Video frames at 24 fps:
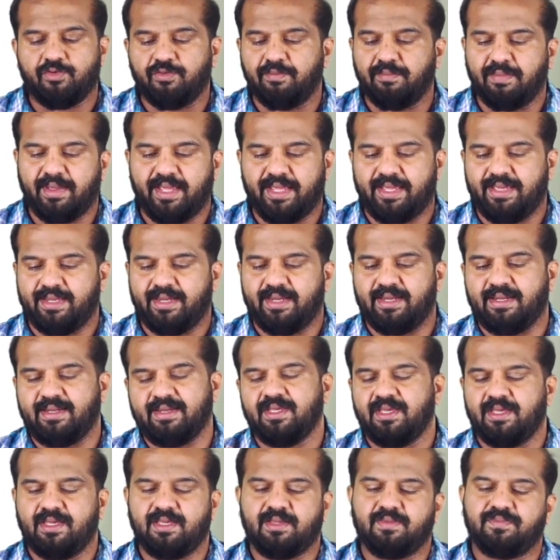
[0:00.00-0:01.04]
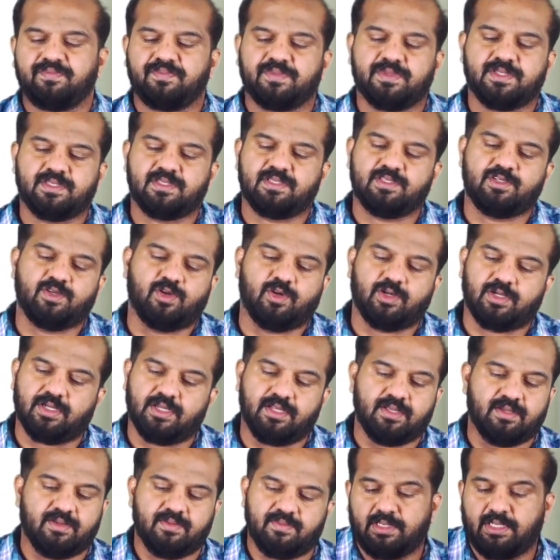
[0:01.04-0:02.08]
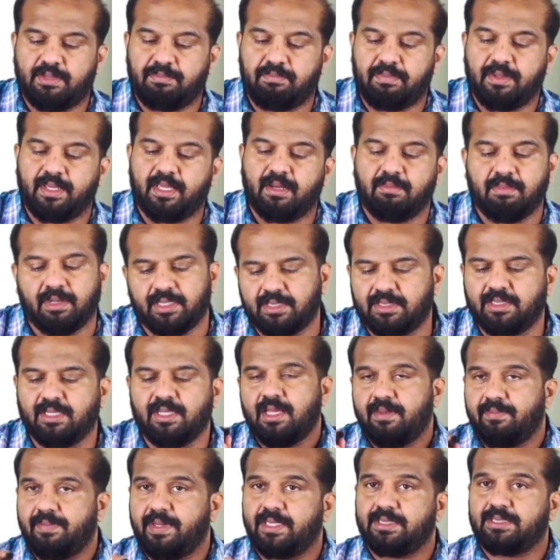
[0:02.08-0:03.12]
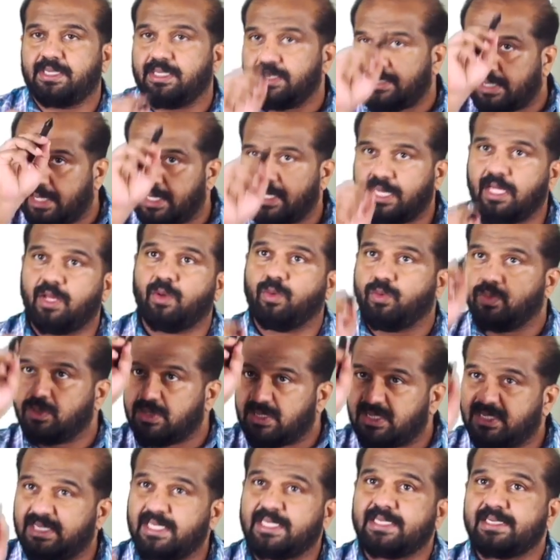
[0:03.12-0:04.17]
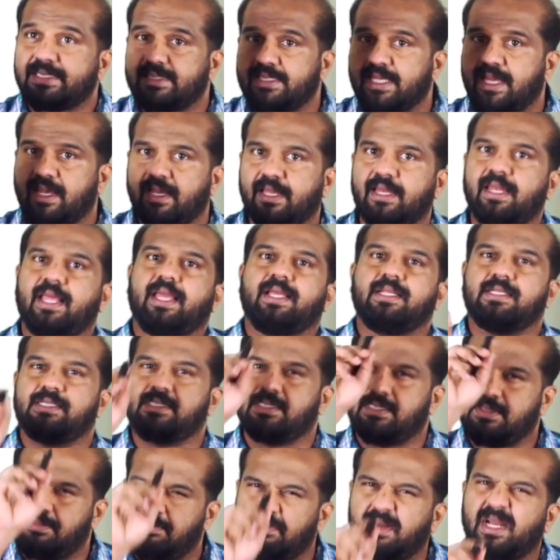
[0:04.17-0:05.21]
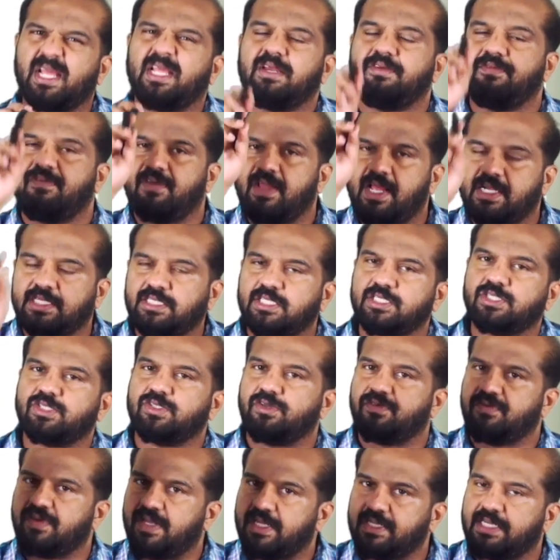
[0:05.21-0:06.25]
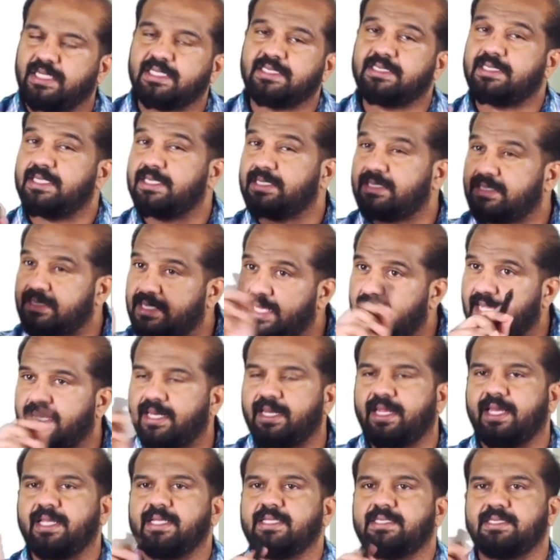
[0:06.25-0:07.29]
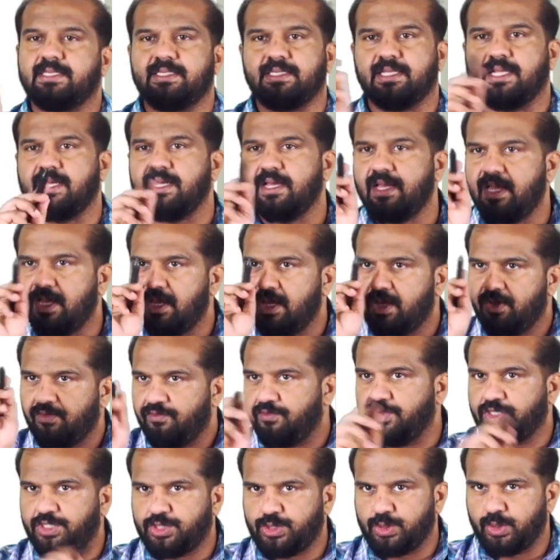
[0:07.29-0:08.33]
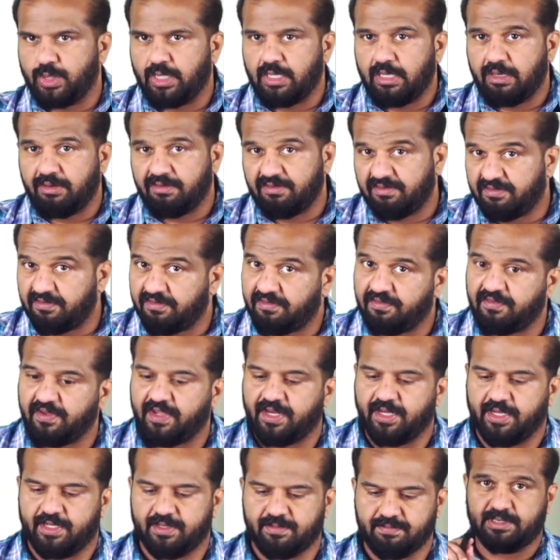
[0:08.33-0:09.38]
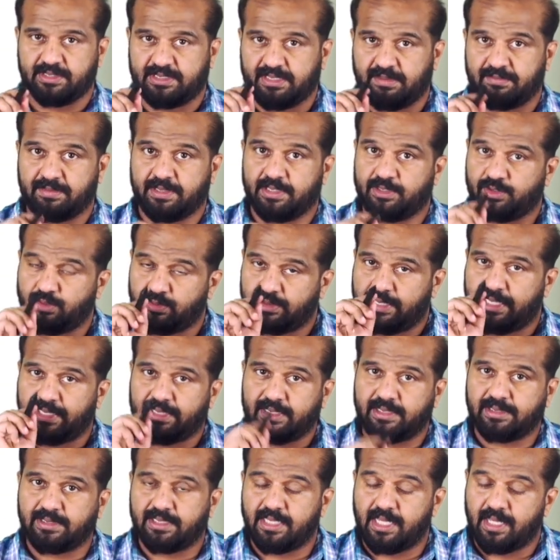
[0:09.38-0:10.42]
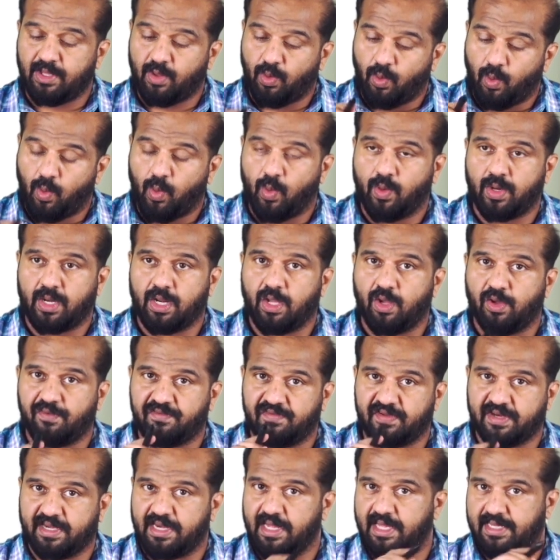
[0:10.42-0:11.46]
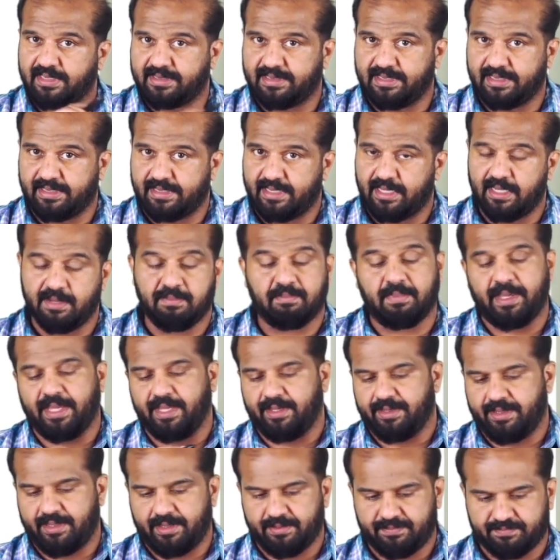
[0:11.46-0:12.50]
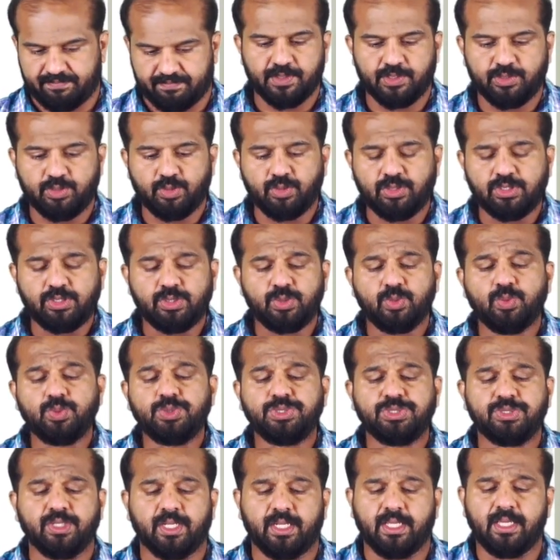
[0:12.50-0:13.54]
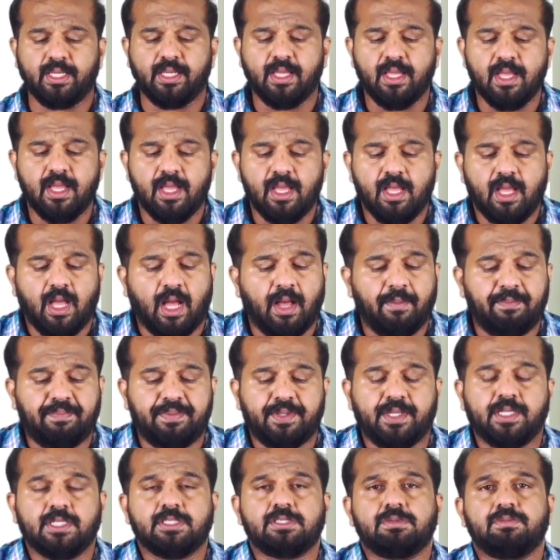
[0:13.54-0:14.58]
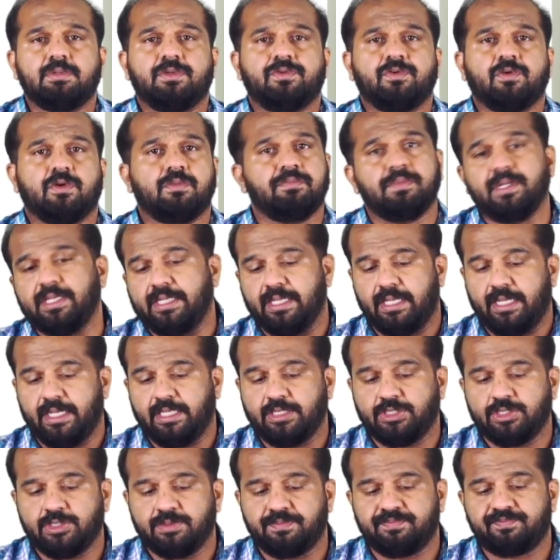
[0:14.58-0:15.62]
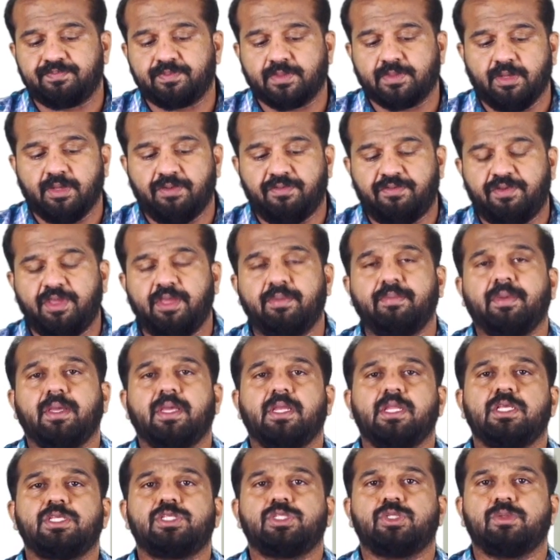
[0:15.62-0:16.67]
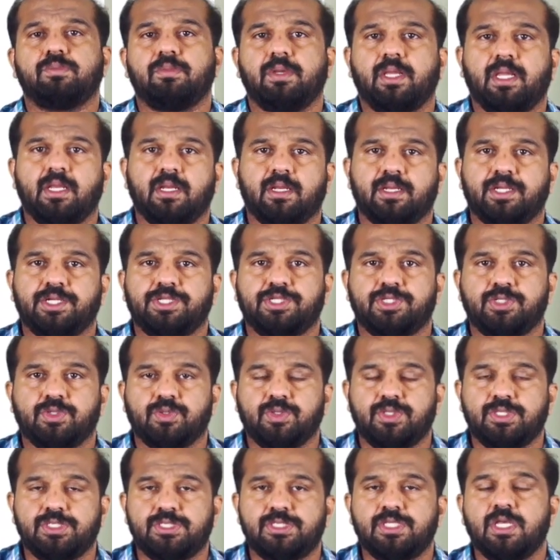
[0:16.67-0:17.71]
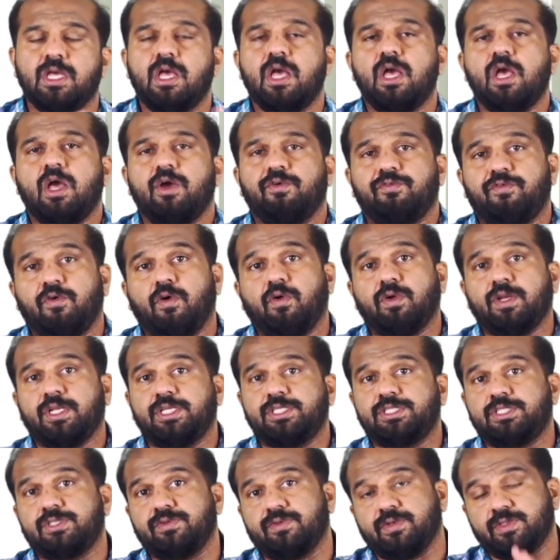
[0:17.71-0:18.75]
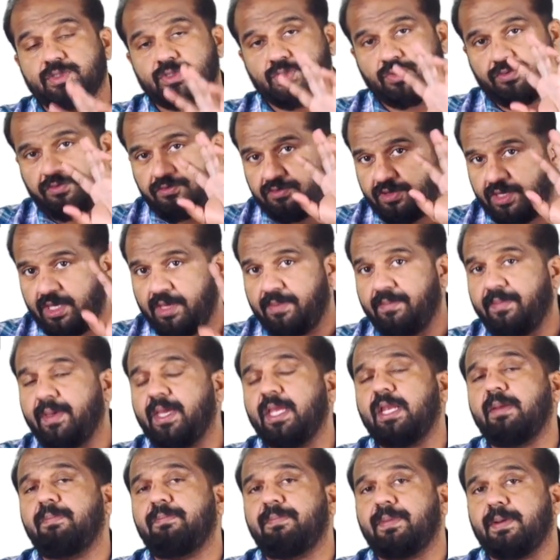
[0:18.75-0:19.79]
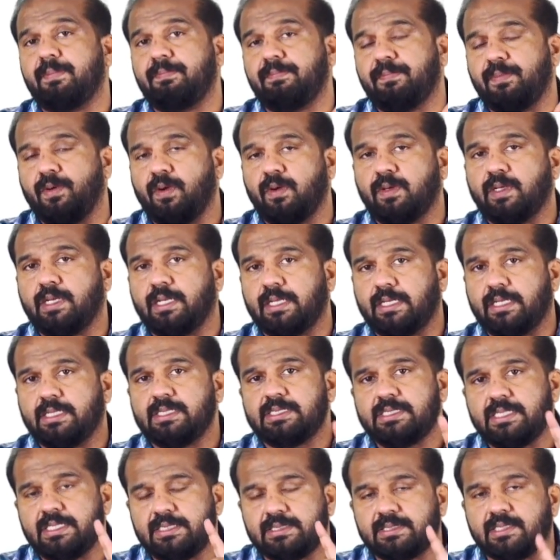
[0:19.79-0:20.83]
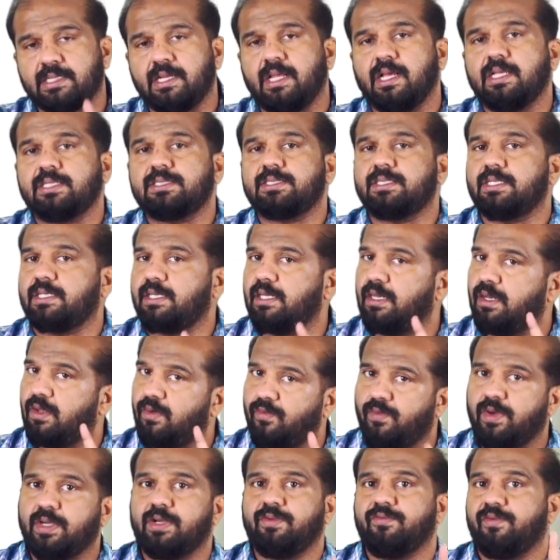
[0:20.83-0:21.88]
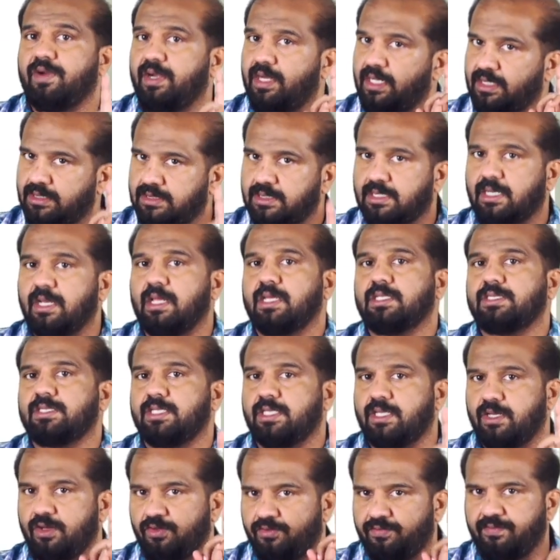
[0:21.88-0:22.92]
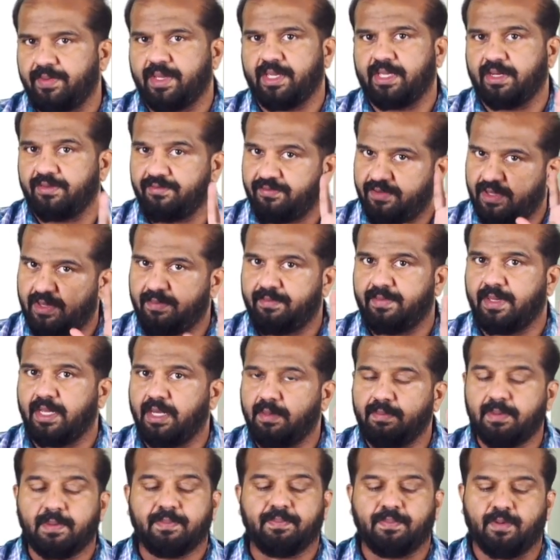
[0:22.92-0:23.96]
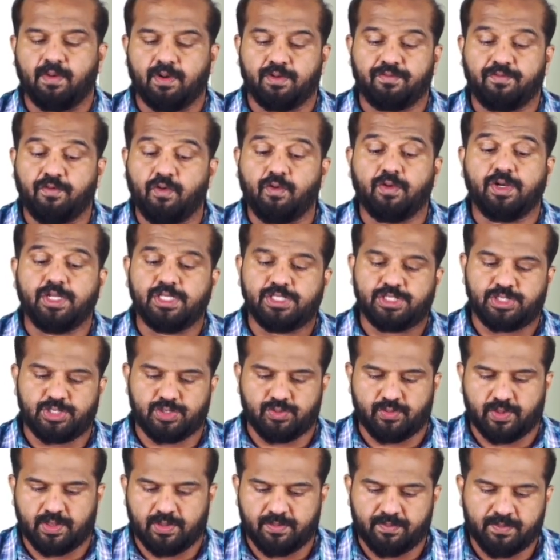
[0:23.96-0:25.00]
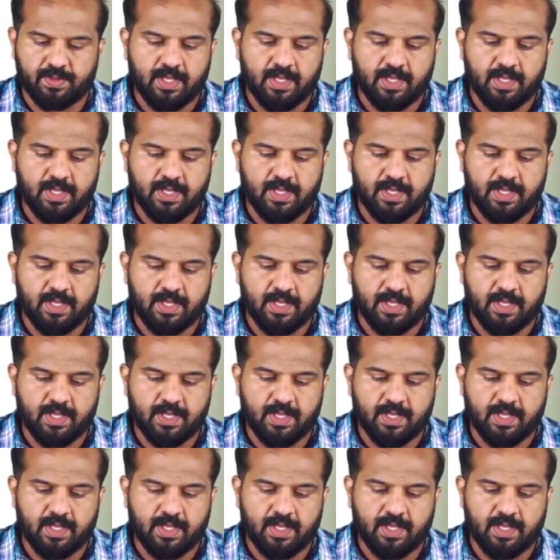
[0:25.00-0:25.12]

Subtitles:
of migraine. It's not typical, but patient can have zigzag lines, bright flashes of light and zigzag lines in the visual field. So that is an aura of classical migraine. So it usually appears before middle age. Female is to male ratio is 4:1. So female preponderance is classical. One is classical of migraine. Female preponderance 4:1.